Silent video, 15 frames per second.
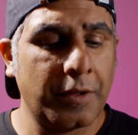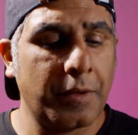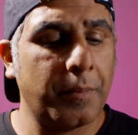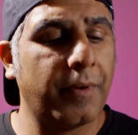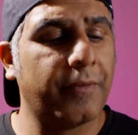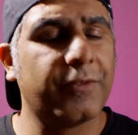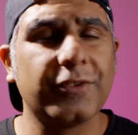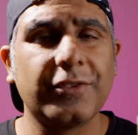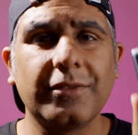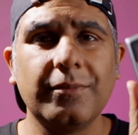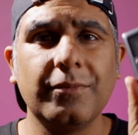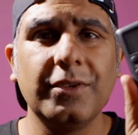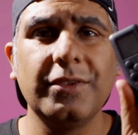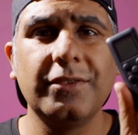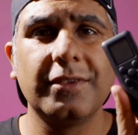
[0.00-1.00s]
but for some
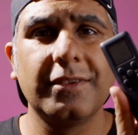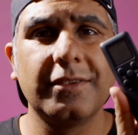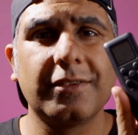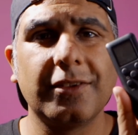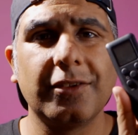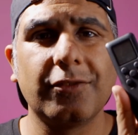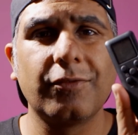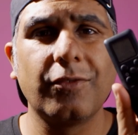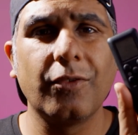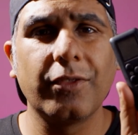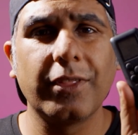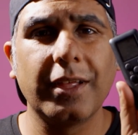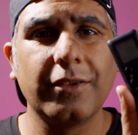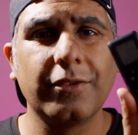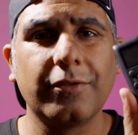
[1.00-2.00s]
reason it says
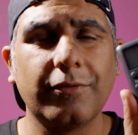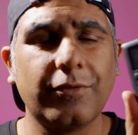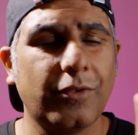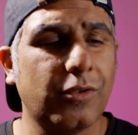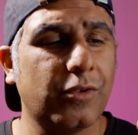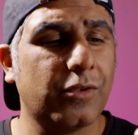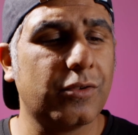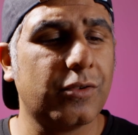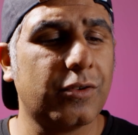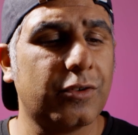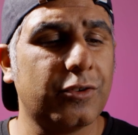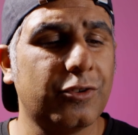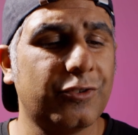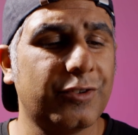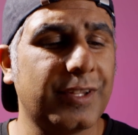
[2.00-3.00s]

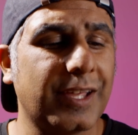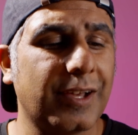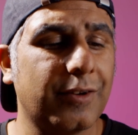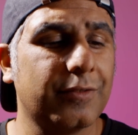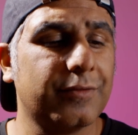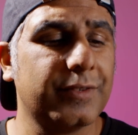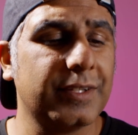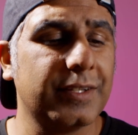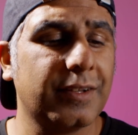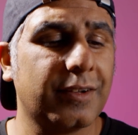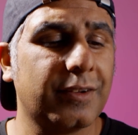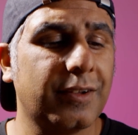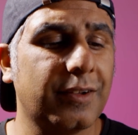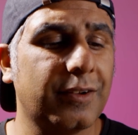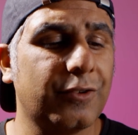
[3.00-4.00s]
4,400 Kelvin. I
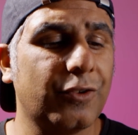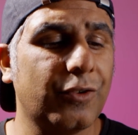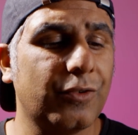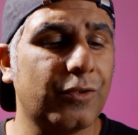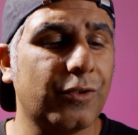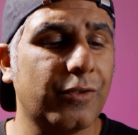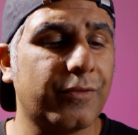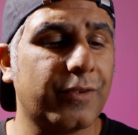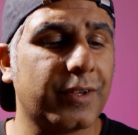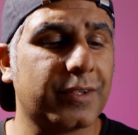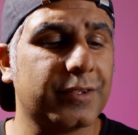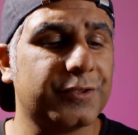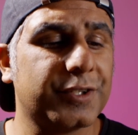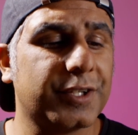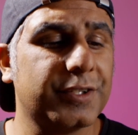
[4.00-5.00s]
don't know if I
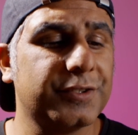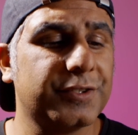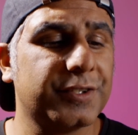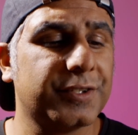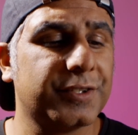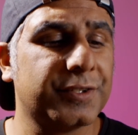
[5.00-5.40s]
can change it.